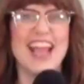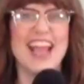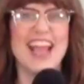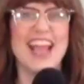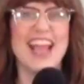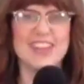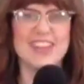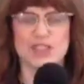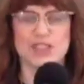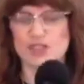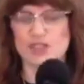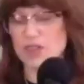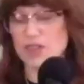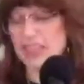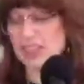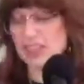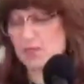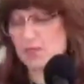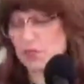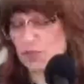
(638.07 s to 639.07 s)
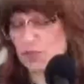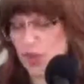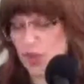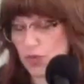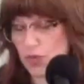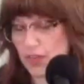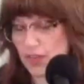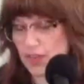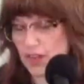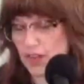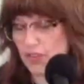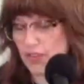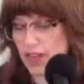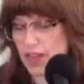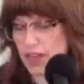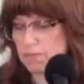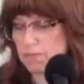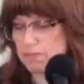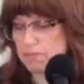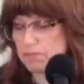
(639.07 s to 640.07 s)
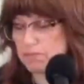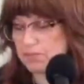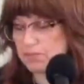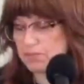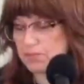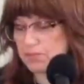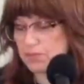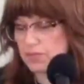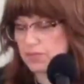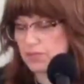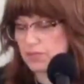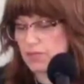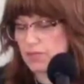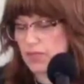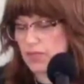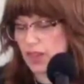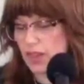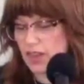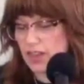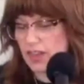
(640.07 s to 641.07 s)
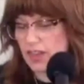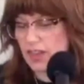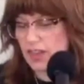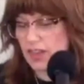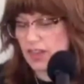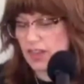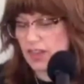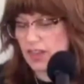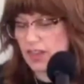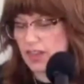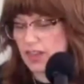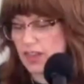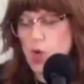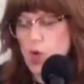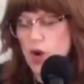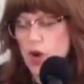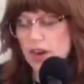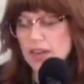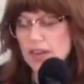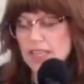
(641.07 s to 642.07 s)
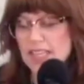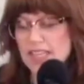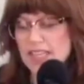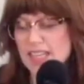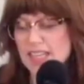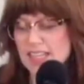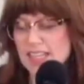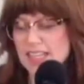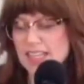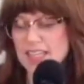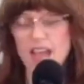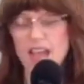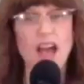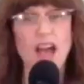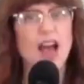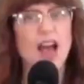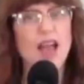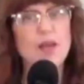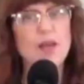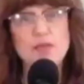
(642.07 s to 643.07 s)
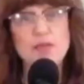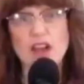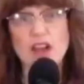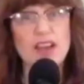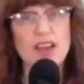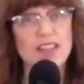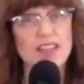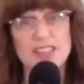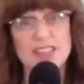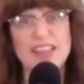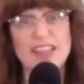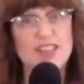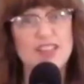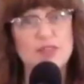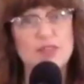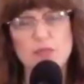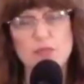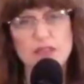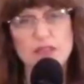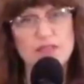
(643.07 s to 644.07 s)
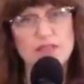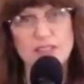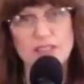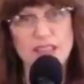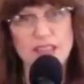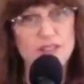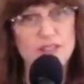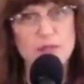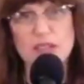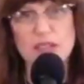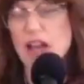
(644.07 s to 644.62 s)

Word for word: and the strength to move forward. Okay. Number four is I'm not going to let you mo- love me.